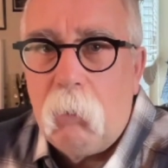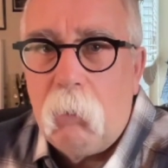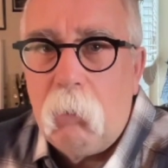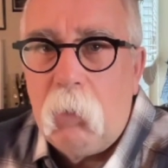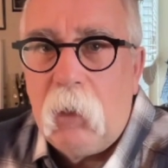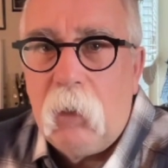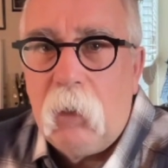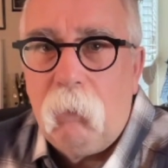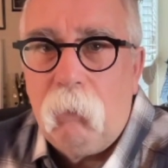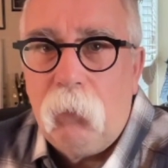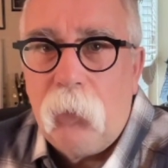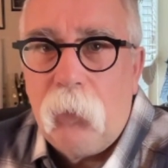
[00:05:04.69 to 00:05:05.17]
I
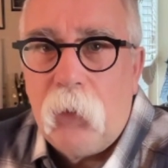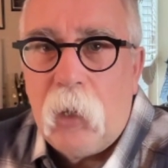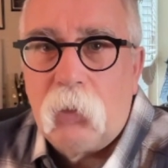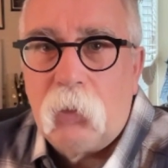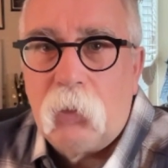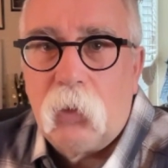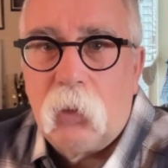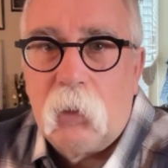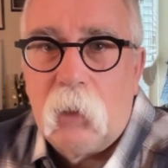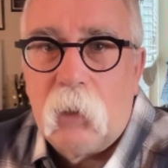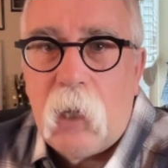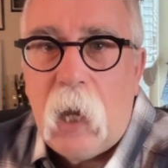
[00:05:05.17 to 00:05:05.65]
mean,
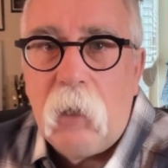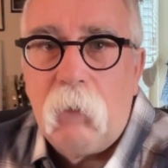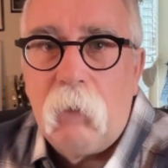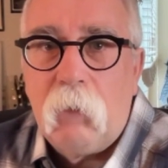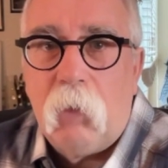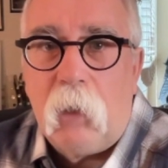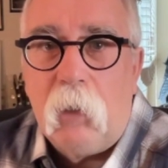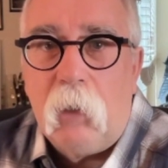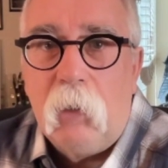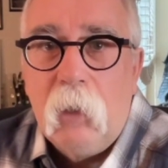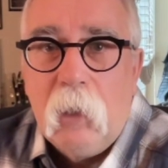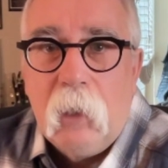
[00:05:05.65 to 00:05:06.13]
that's kind of
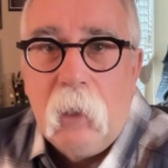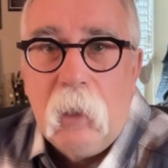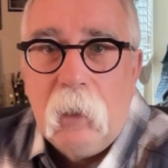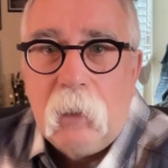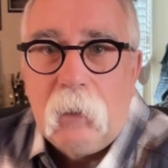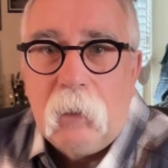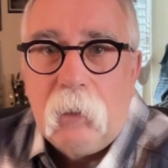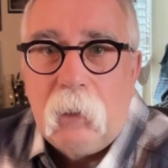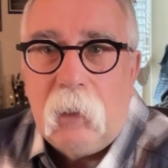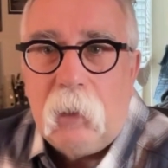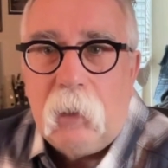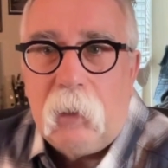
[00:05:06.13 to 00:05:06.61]
a
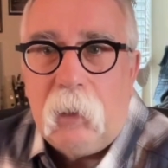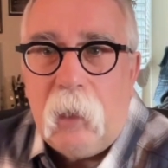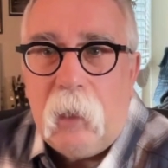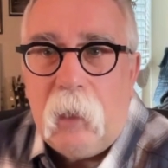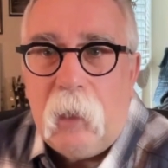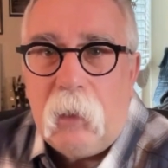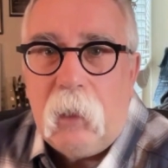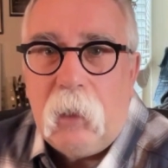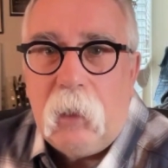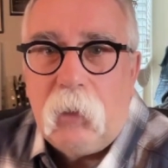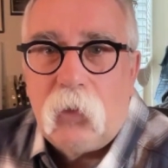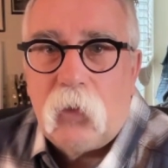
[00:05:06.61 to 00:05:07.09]
it,
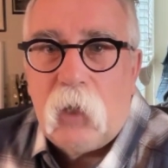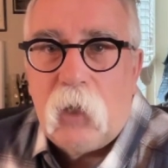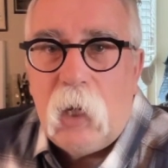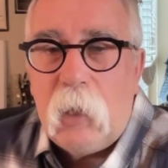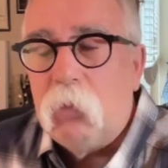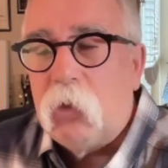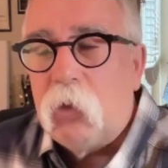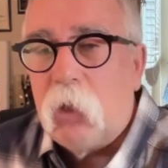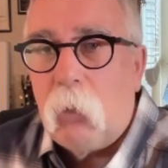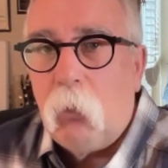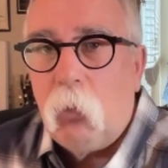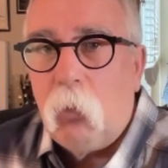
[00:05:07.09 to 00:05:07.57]
it, it,
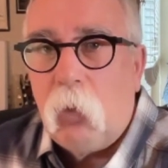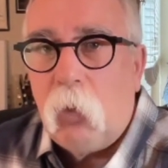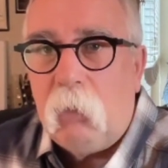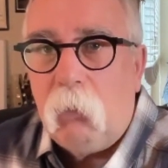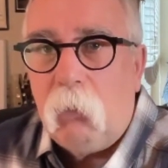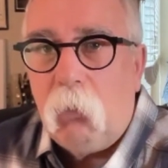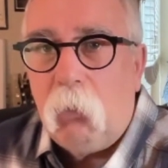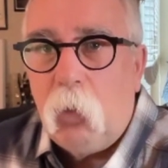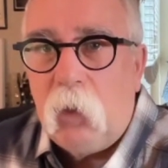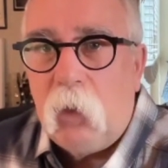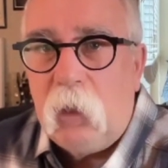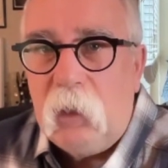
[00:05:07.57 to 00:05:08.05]
seems that we
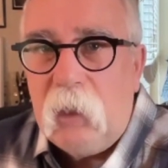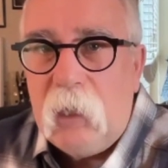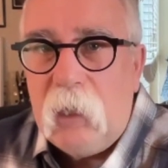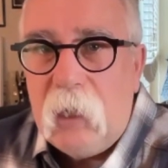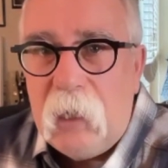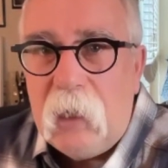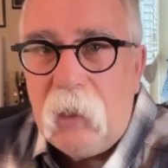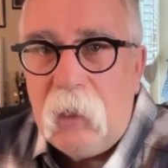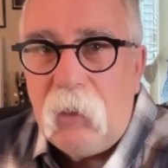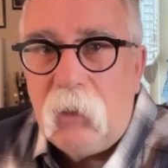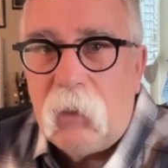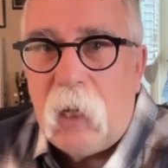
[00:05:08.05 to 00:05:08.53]
we
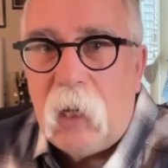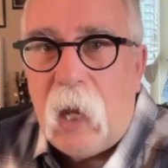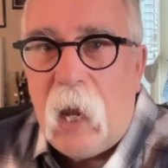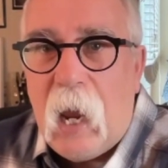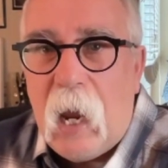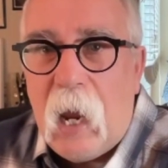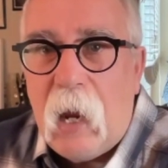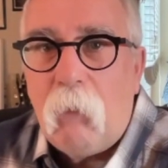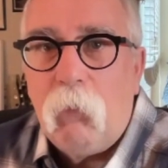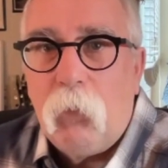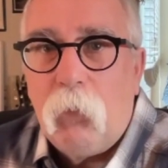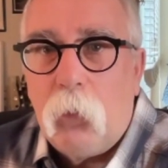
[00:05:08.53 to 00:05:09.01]
need to
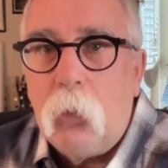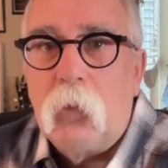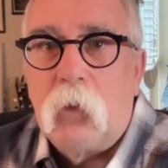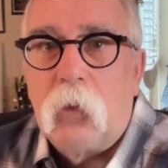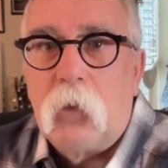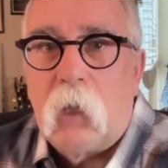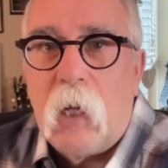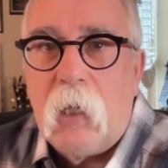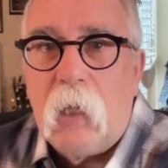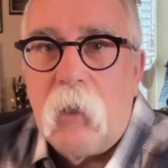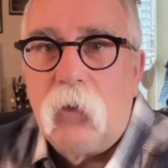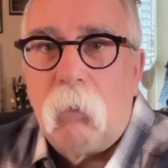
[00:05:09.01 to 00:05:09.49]
have those
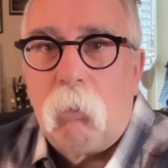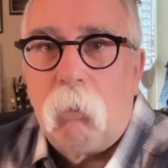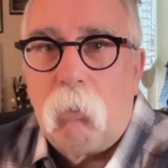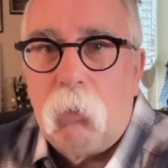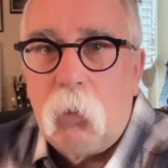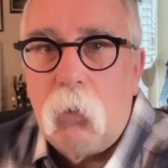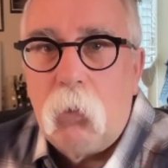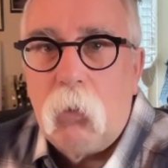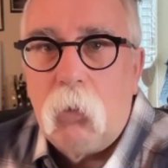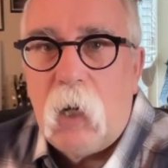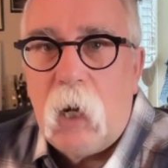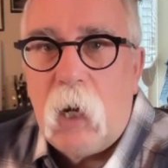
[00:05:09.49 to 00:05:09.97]
kinds of
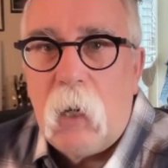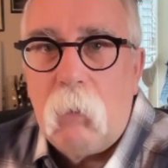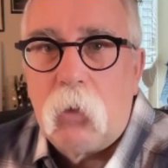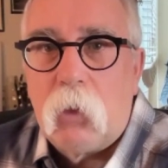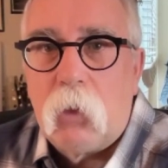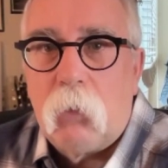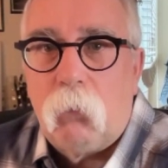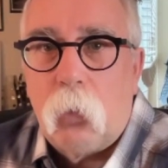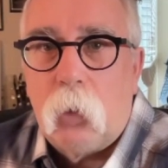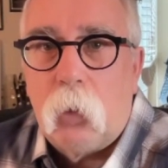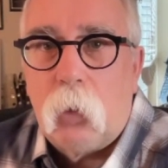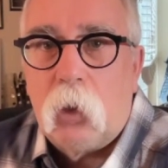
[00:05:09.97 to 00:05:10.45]
programs
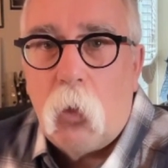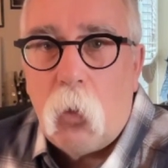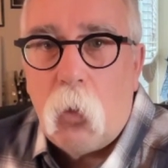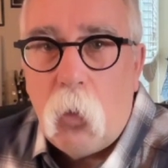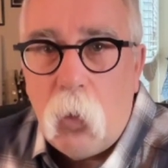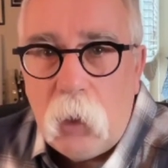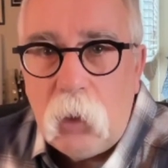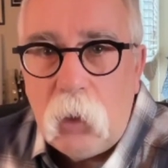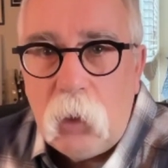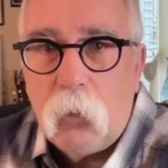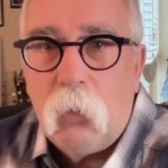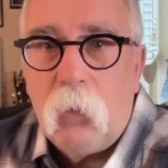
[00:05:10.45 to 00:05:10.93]
if we're
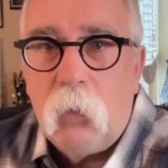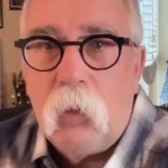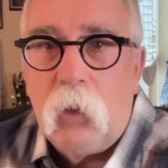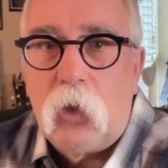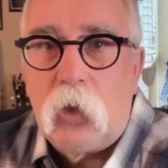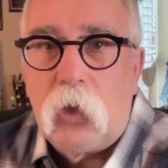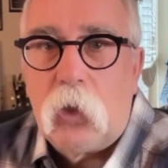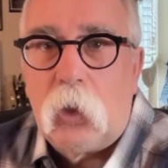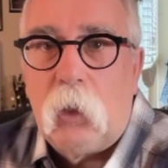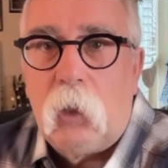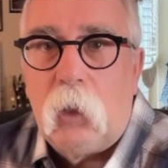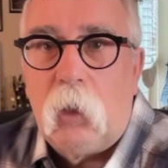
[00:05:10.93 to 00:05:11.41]
going to
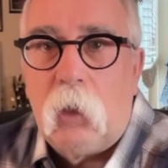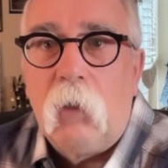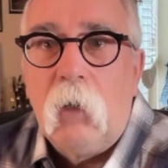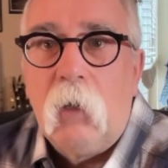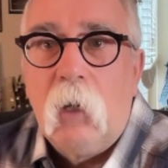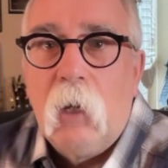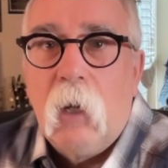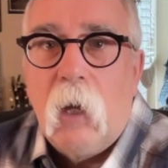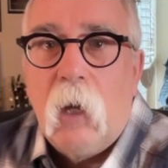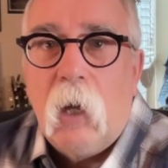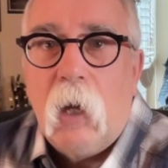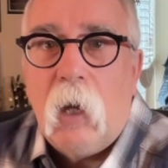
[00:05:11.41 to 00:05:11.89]
ensure
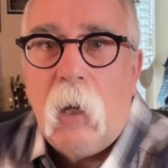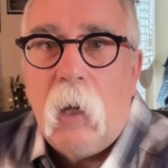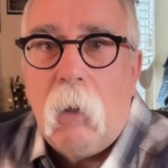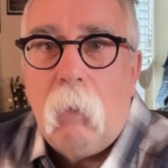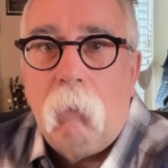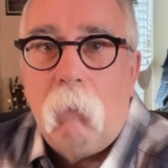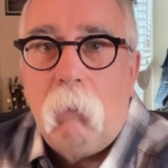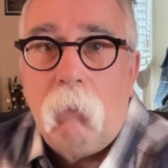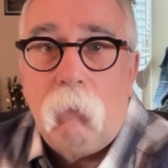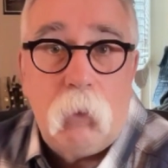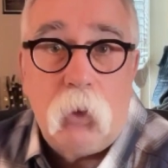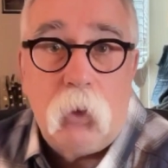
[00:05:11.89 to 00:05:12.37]

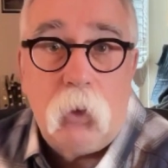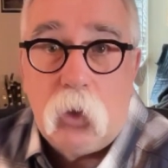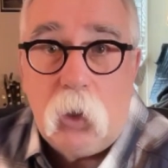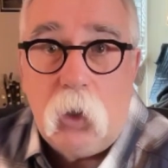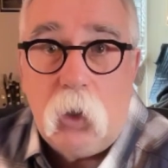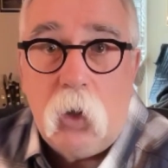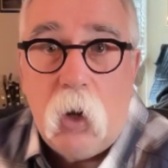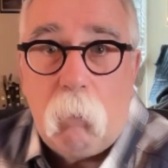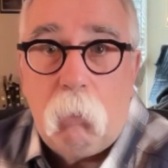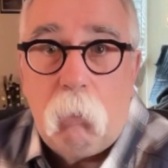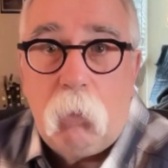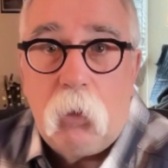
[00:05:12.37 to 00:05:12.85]
um,
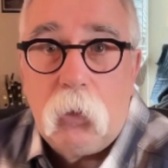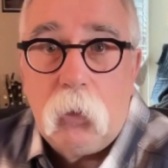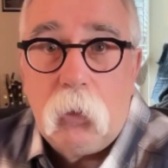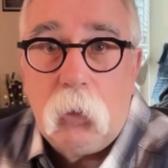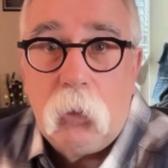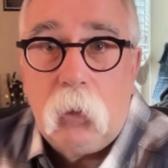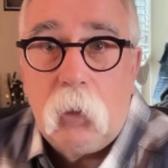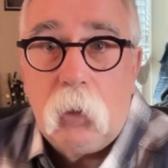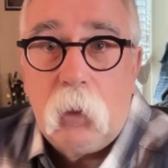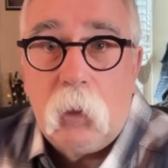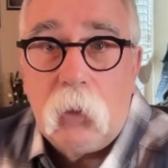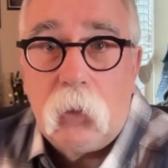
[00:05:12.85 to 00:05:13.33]
fishing
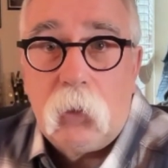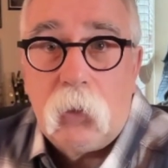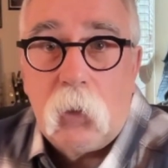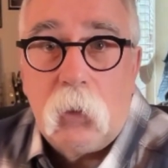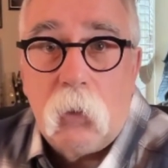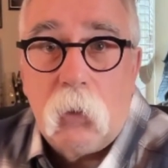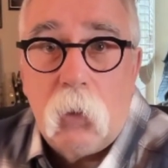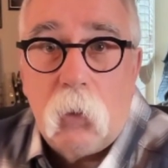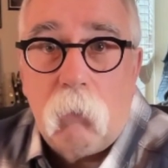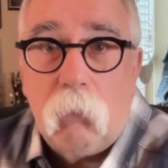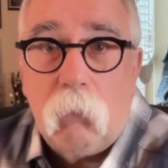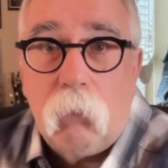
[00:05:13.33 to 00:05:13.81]
opportunities
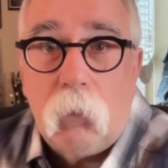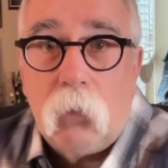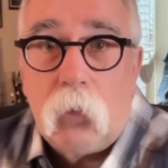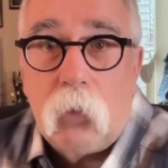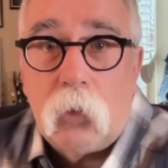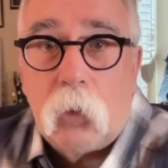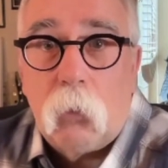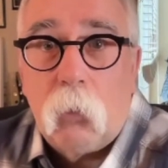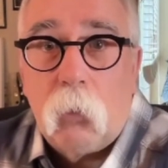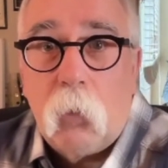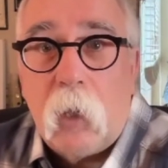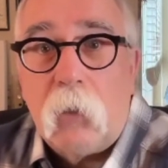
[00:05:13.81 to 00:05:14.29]
into the
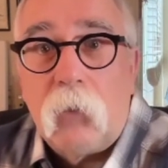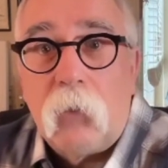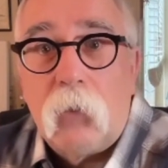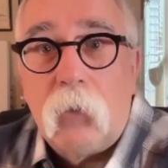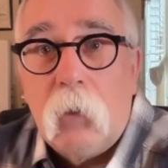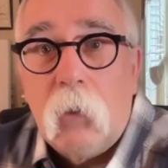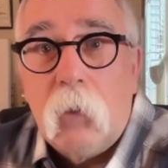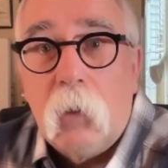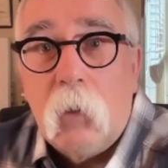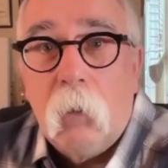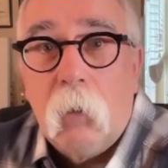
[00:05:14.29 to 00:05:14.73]
future, Wes.